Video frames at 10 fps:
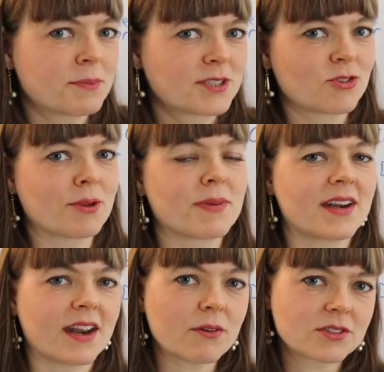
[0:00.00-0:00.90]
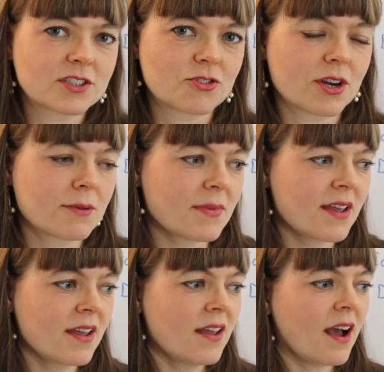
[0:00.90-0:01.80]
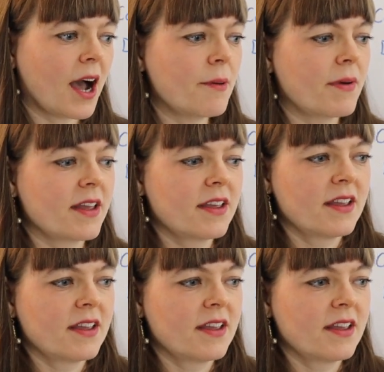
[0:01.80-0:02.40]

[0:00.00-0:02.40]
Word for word: upstream and downstream, um,